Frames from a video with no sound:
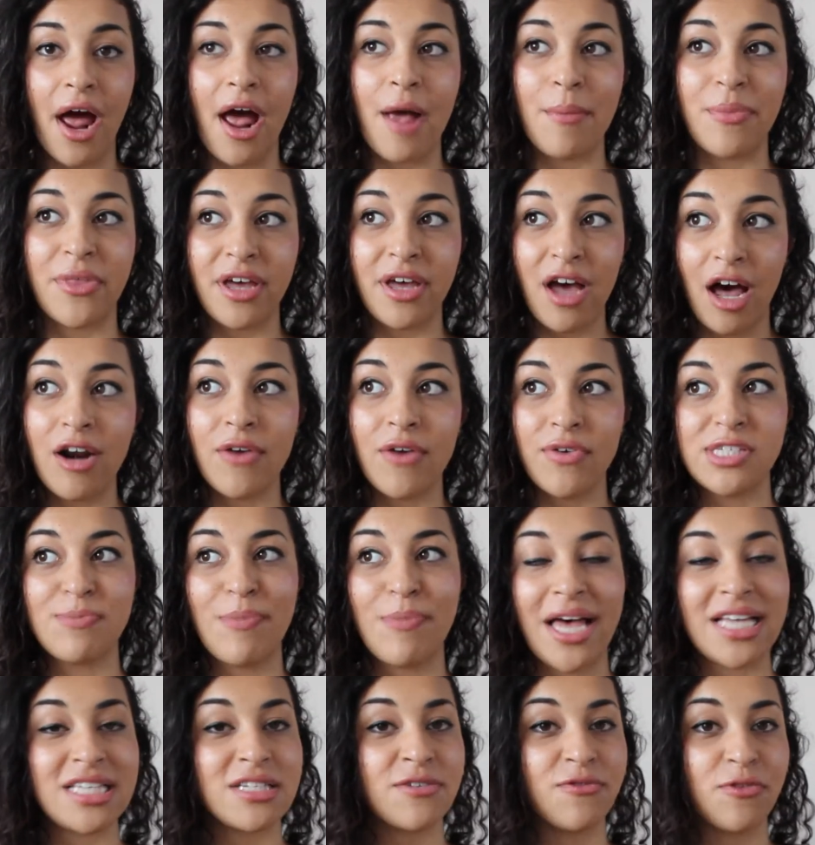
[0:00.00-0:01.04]
The colour is
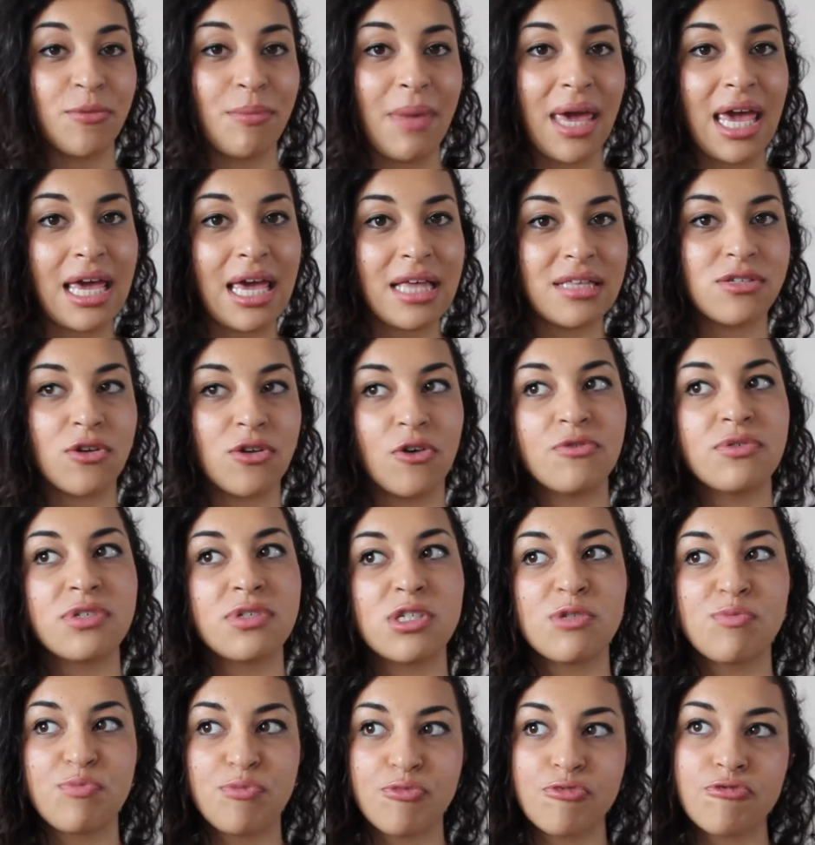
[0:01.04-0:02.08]
best for me in sort of
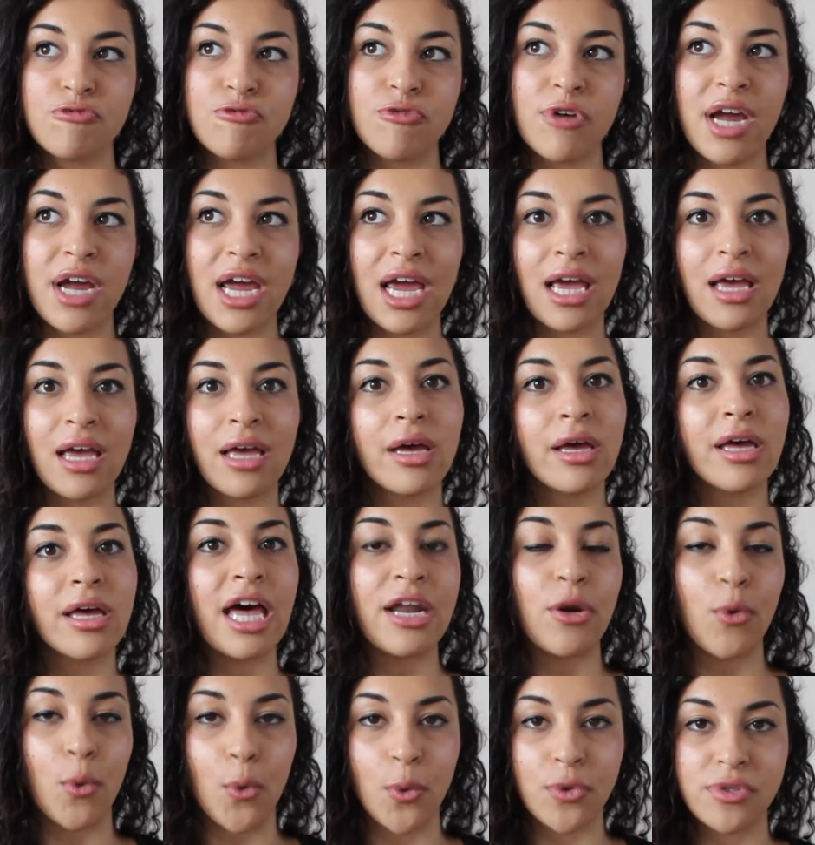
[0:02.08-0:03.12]
spring
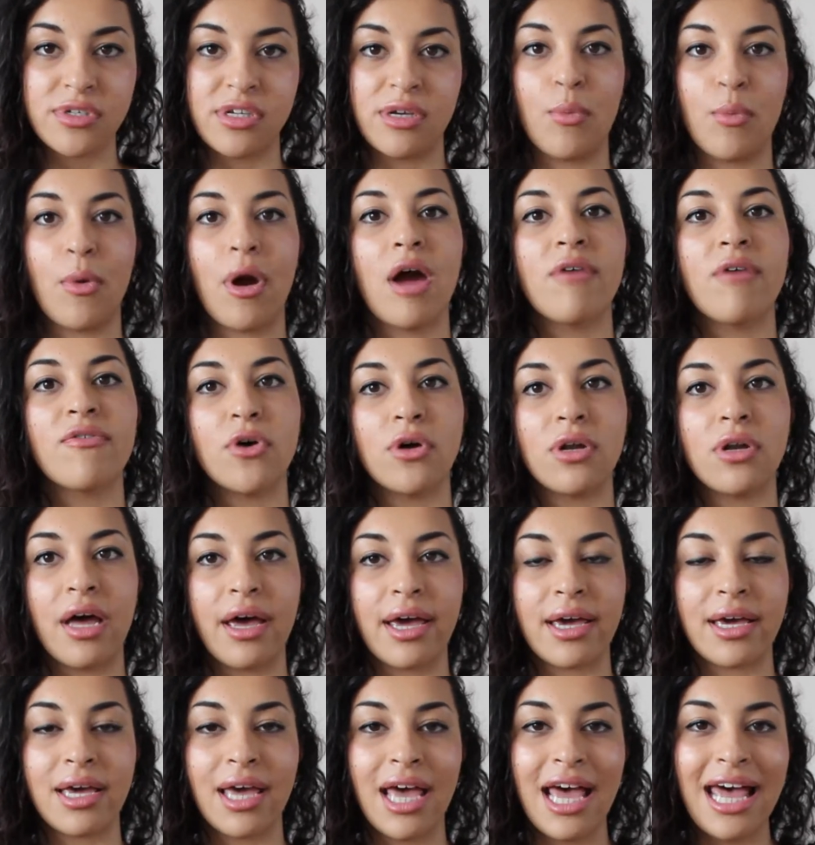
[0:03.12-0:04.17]
and autumn, where I've got
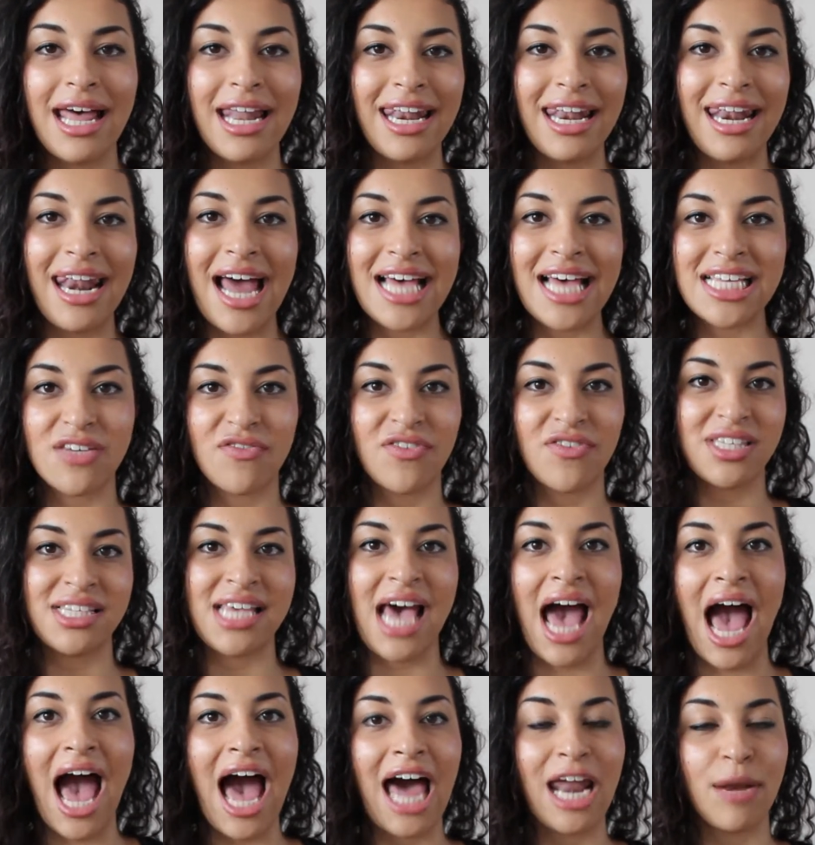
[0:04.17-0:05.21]
like less of a
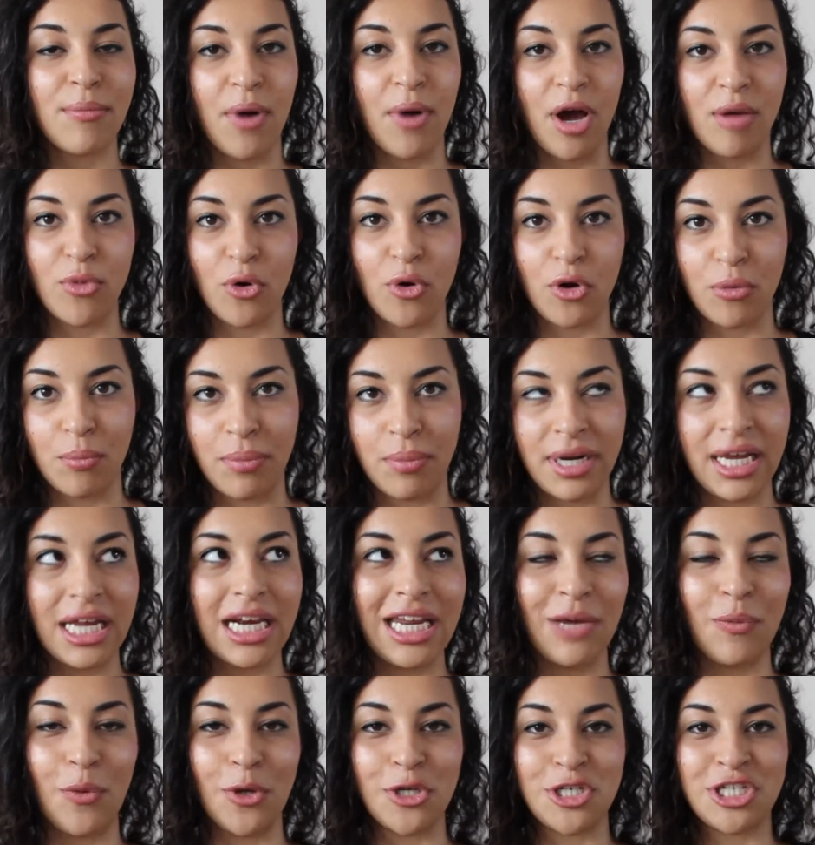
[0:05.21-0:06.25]
tan but I'm not
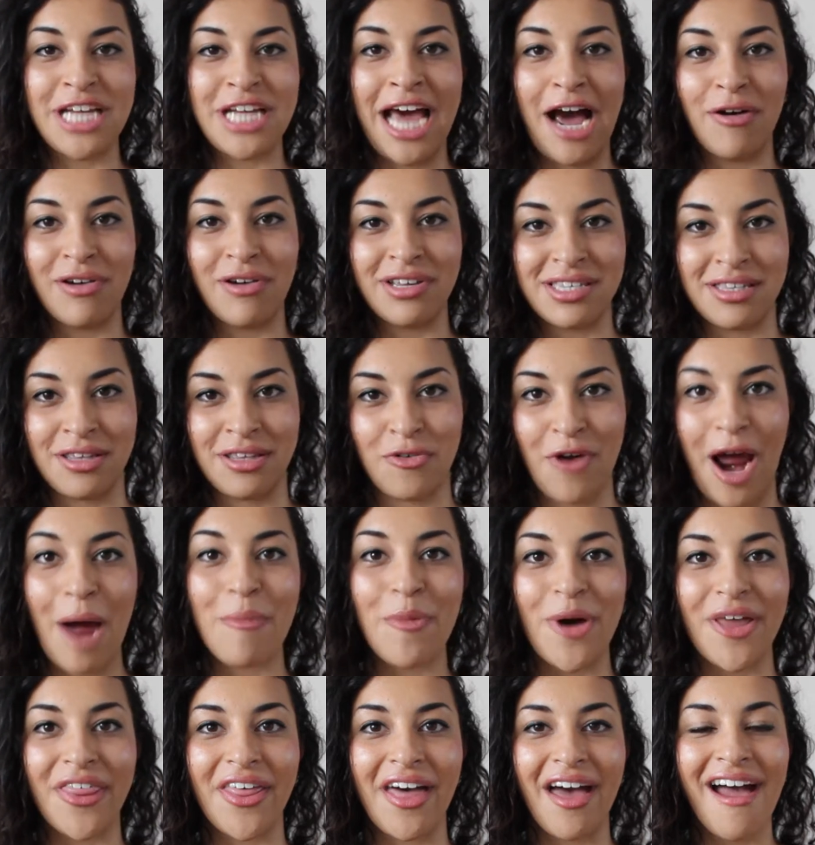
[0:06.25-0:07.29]
completely washed out because of the crap
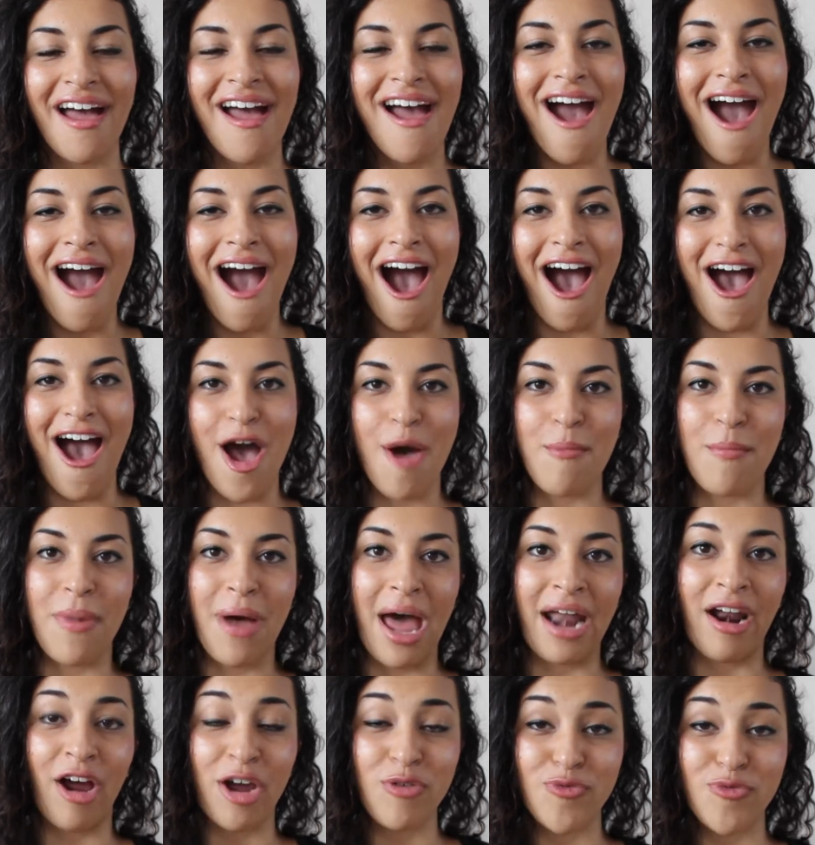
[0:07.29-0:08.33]
weather, and
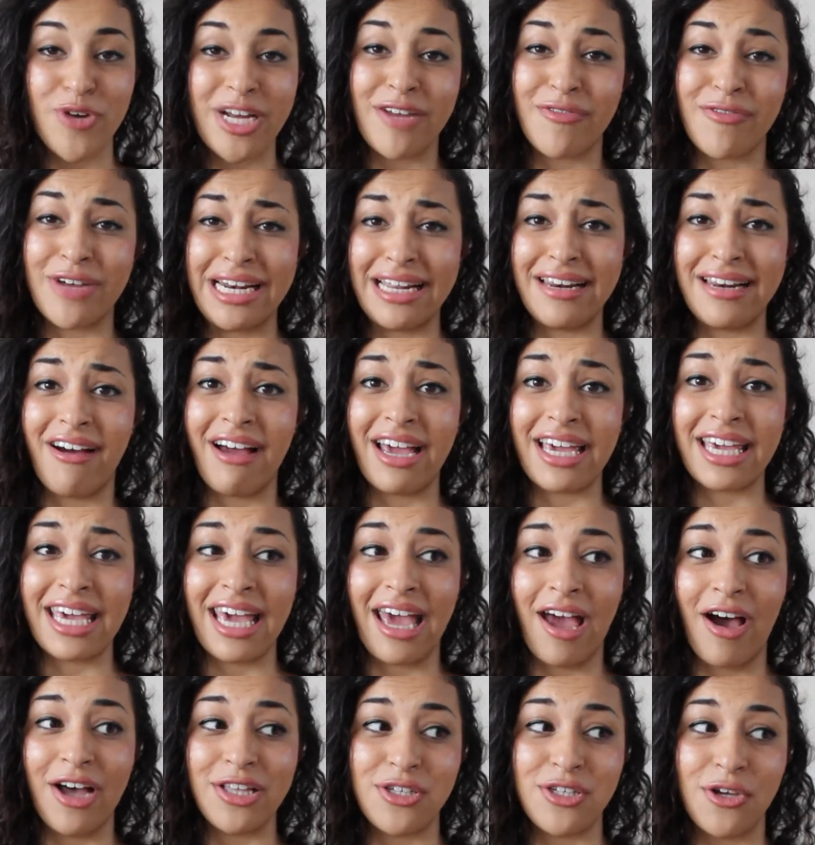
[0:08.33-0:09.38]
I really like
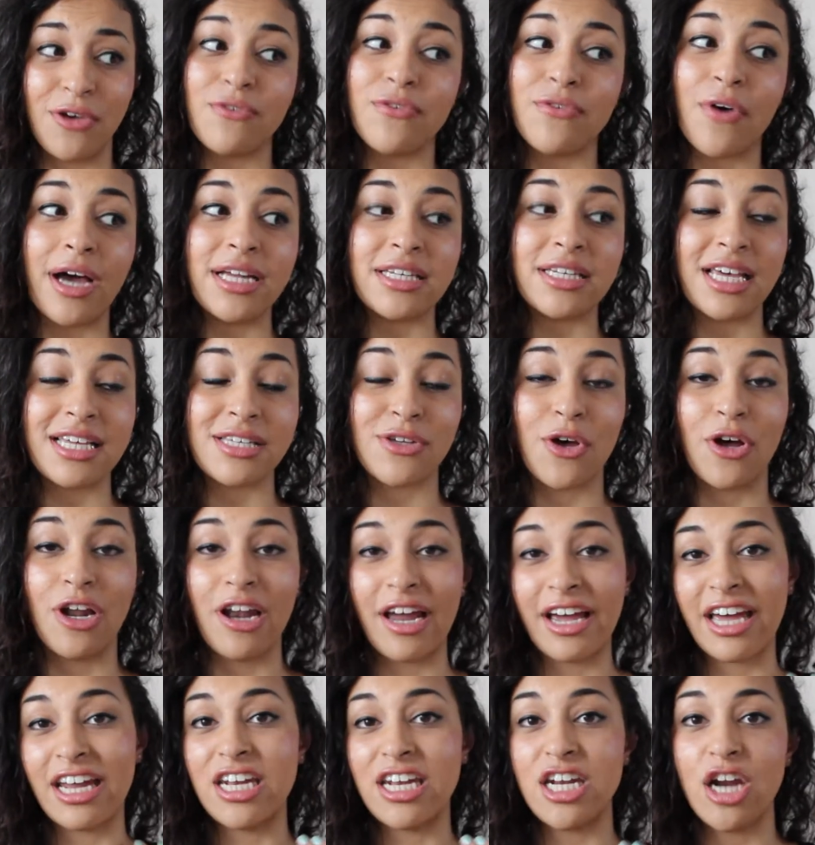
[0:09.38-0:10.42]
it. I do find that it's got
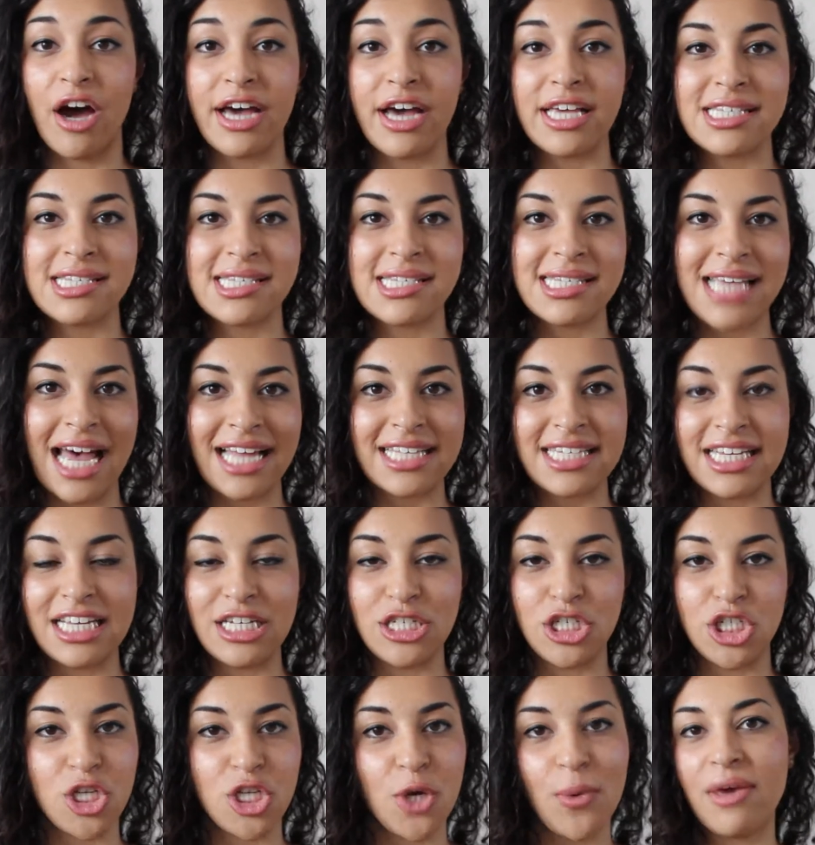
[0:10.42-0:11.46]
like a nice
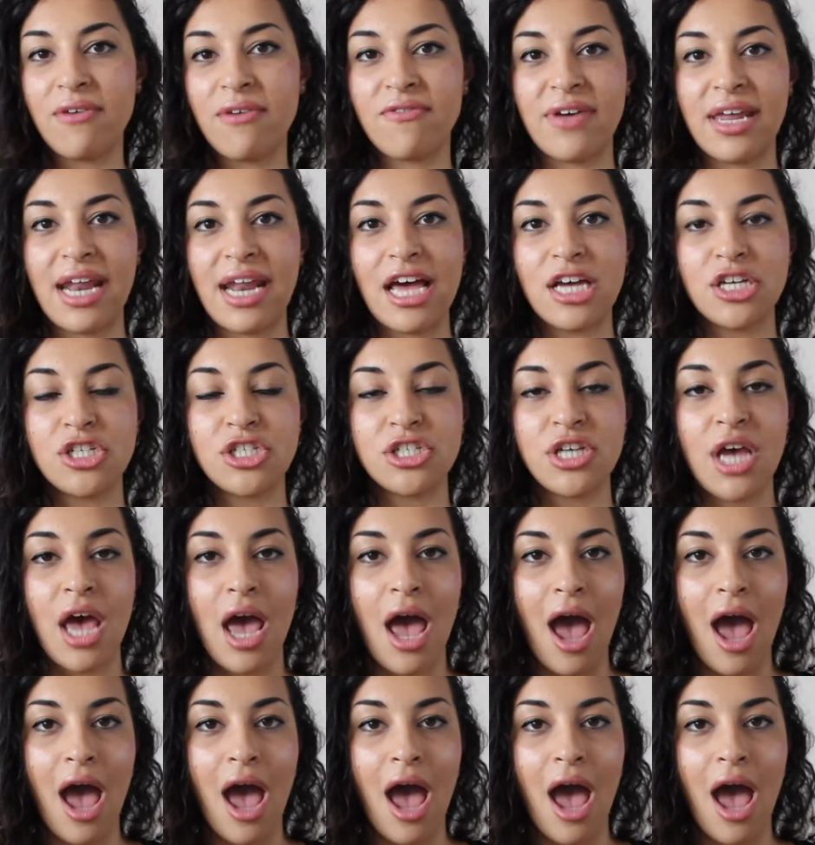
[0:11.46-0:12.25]
satin dewy finish,